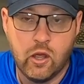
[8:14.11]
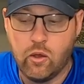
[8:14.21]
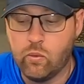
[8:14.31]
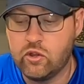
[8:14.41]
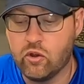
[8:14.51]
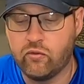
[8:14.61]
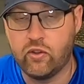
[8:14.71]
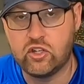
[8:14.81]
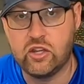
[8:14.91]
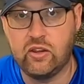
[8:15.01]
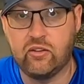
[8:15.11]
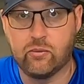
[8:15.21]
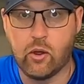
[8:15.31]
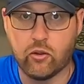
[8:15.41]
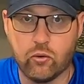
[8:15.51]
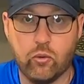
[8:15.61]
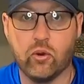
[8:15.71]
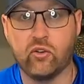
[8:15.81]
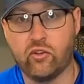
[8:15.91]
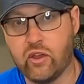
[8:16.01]
when you're fishing these smaller
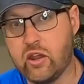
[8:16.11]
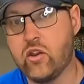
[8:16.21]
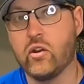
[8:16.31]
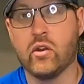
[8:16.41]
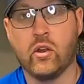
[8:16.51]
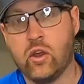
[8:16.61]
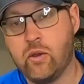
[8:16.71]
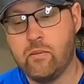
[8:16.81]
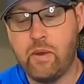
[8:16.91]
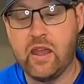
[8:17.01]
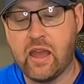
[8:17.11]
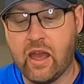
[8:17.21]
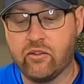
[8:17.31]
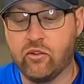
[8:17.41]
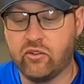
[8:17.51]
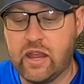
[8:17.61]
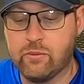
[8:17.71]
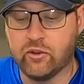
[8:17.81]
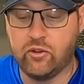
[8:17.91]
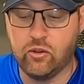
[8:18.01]
lures so that your bait caster is able
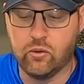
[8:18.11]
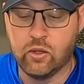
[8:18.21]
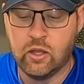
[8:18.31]
to,